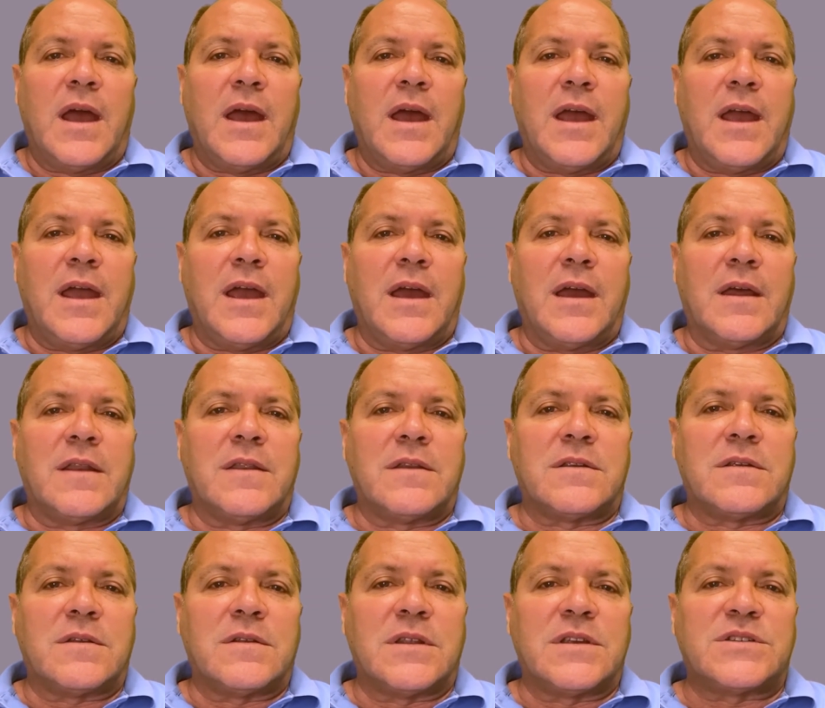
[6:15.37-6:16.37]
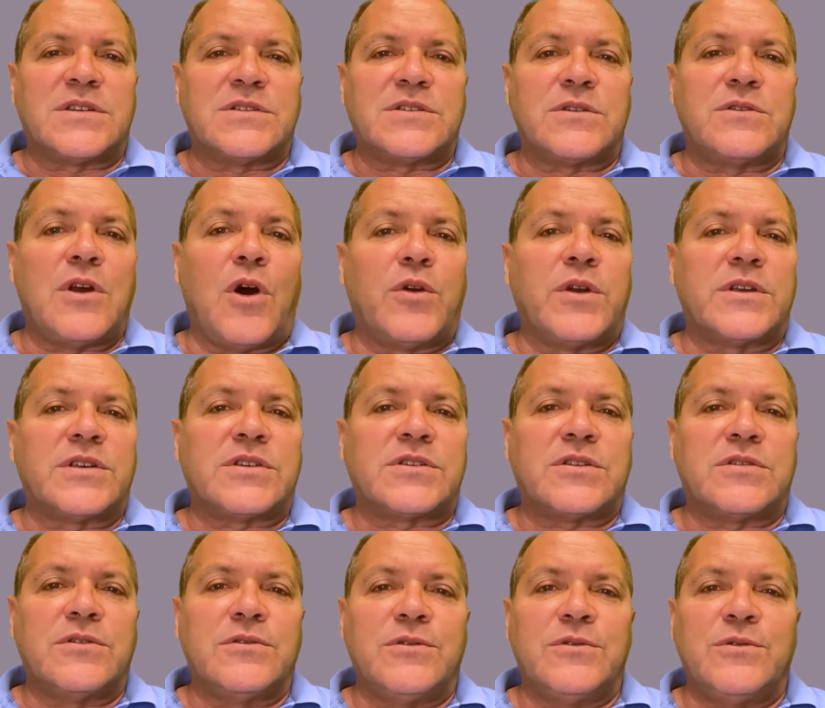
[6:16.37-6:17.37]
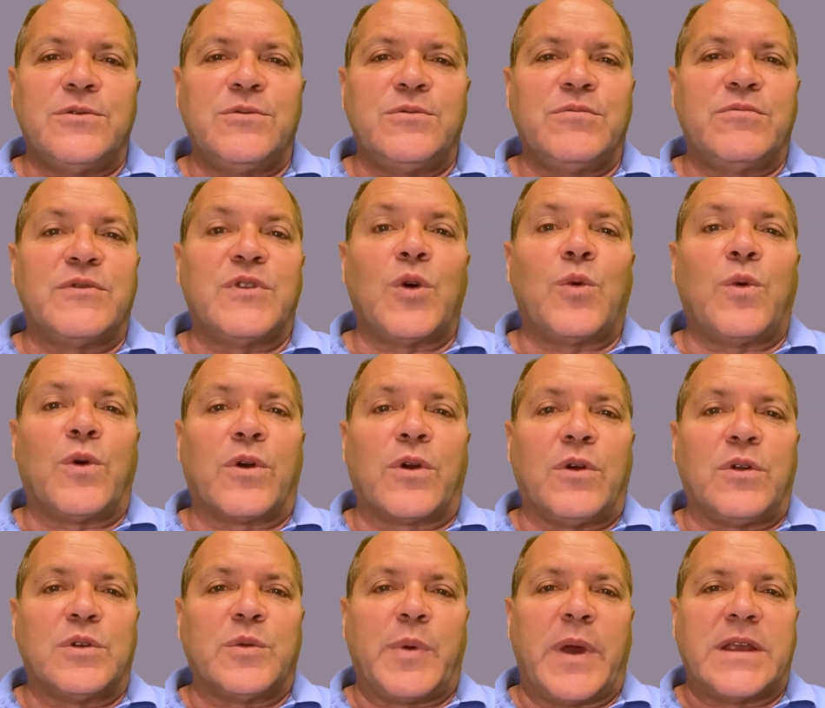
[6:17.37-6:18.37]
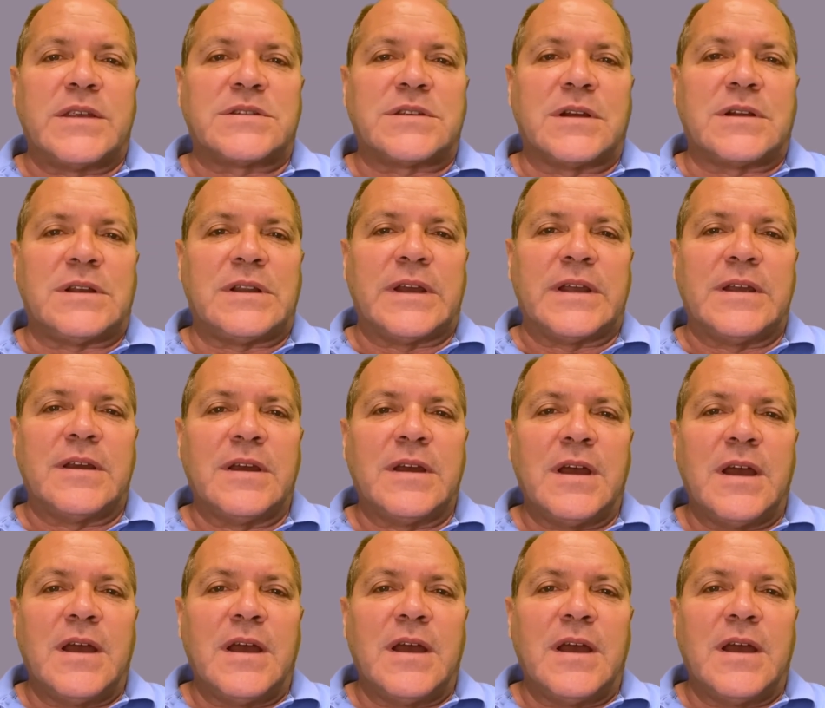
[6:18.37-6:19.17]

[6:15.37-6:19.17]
And this is a notice to the world, basically.